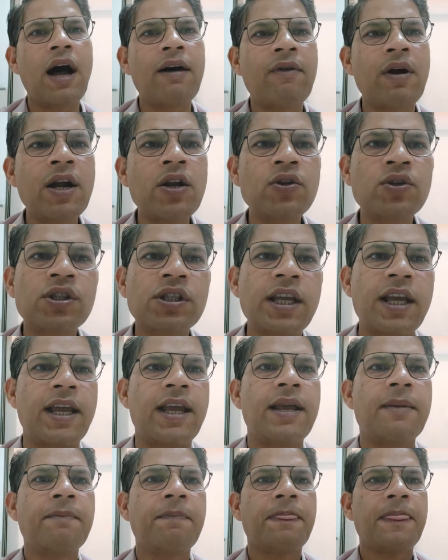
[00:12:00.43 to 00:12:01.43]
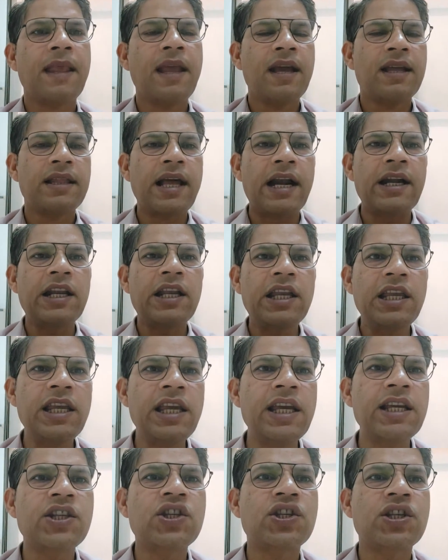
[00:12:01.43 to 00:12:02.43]
I want to say that
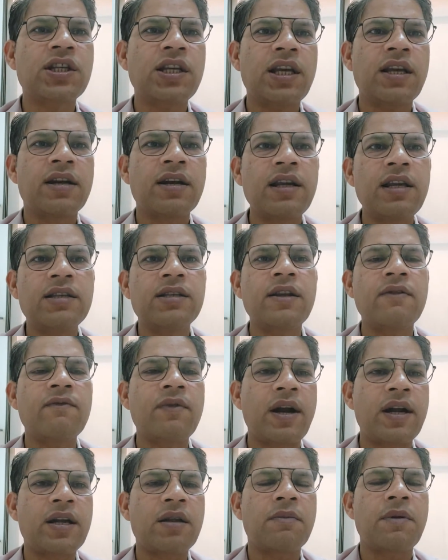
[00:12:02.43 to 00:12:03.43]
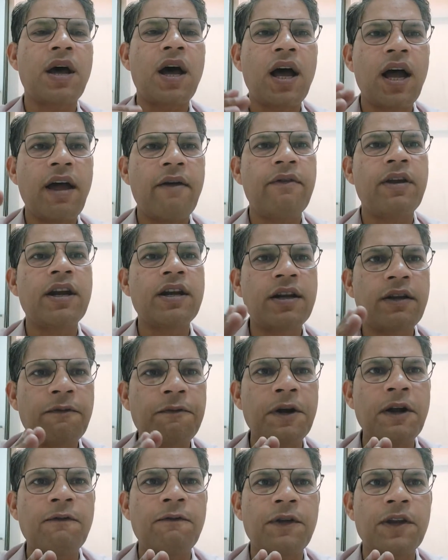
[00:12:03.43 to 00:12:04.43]
each region vertebra having
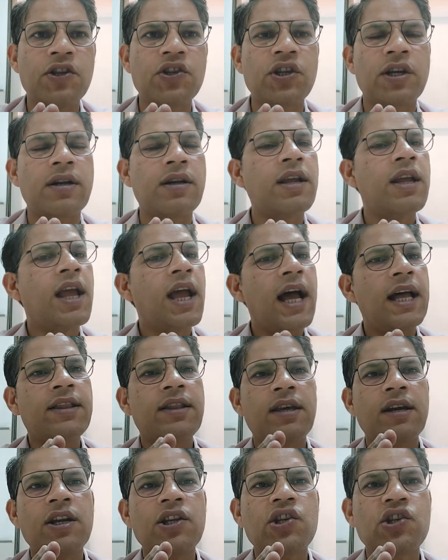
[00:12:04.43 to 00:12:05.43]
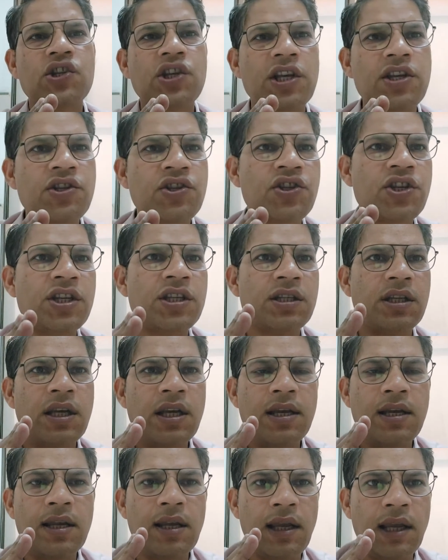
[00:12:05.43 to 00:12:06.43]
different feature, and there are changes
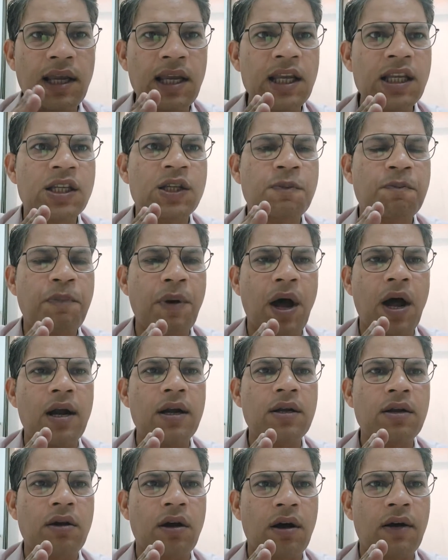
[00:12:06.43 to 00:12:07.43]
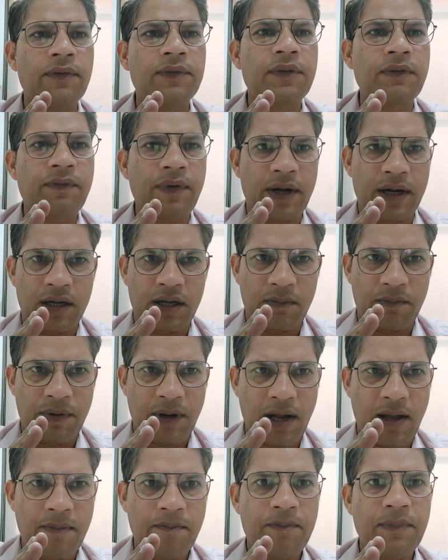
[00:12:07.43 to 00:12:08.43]
in each part of the
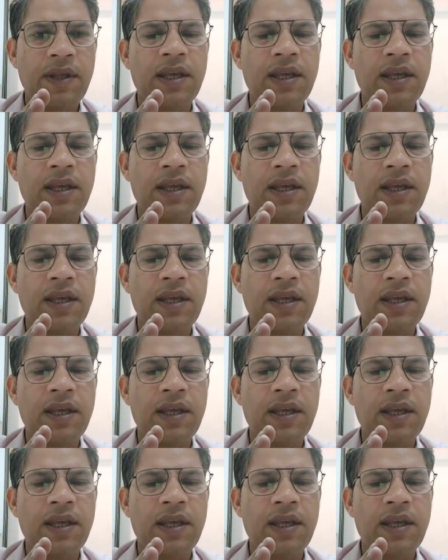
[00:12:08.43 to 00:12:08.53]
vertebra.